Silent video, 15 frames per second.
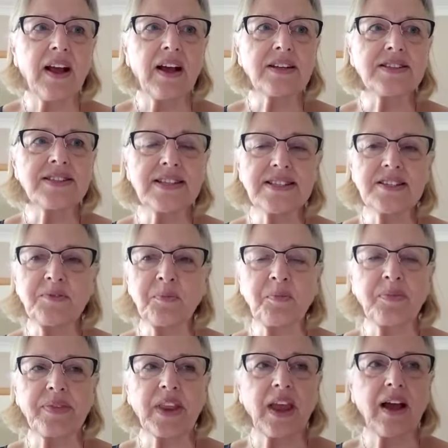SISM
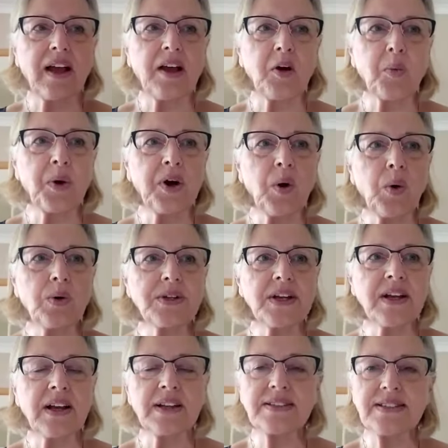were
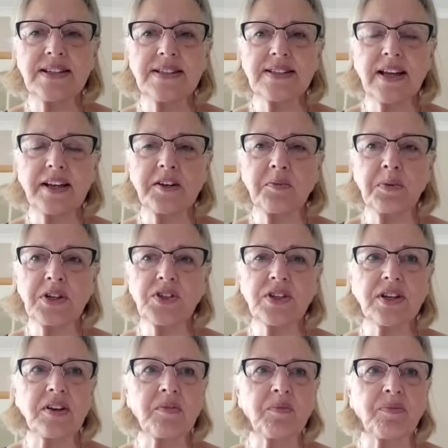holding a seaside
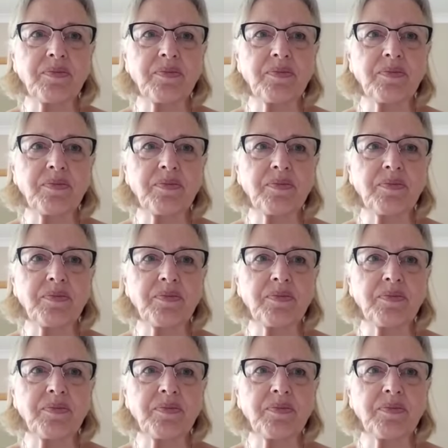mission.